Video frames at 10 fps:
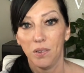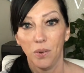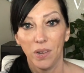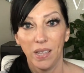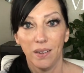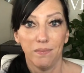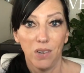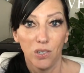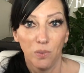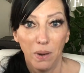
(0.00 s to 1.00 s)
to get
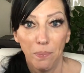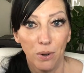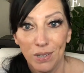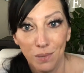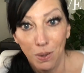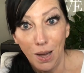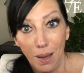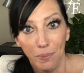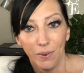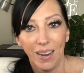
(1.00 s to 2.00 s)
Dr. Pepper, it's a
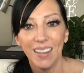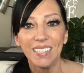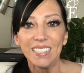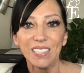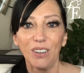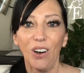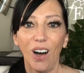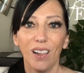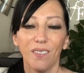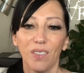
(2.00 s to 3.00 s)
pop, right? And so
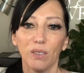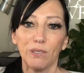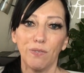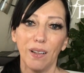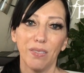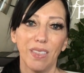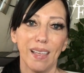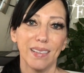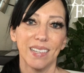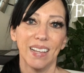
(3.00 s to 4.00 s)
all of those fun
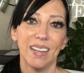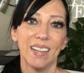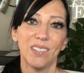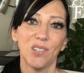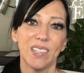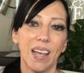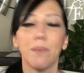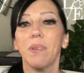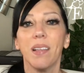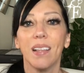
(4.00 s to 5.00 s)
things, and
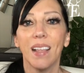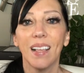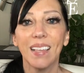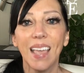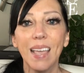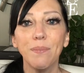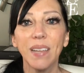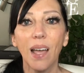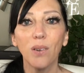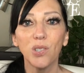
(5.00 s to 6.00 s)
it came
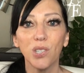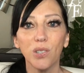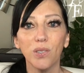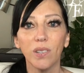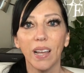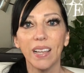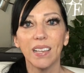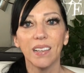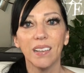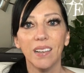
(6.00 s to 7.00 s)
down to,
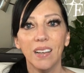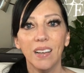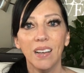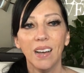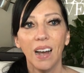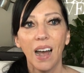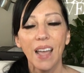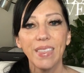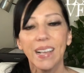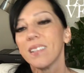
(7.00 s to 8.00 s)
like,
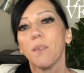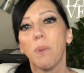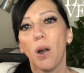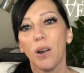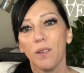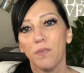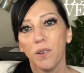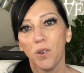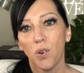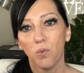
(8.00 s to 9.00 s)
I think it's a part of
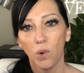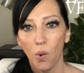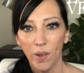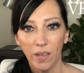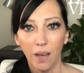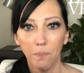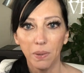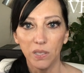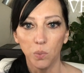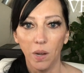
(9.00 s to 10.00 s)
growing up
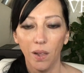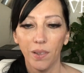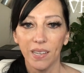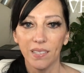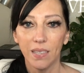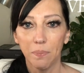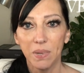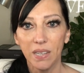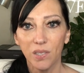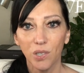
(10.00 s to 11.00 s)
as well and
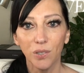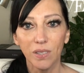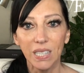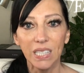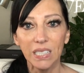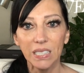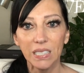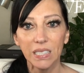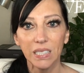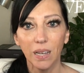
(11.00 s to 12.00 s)
accepting certain
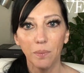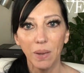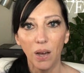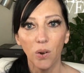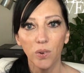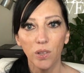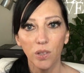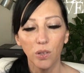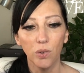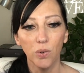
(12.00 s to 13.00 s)
things about
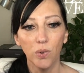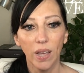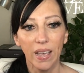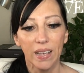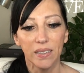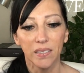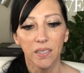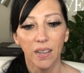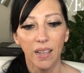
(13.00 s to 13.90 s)
you and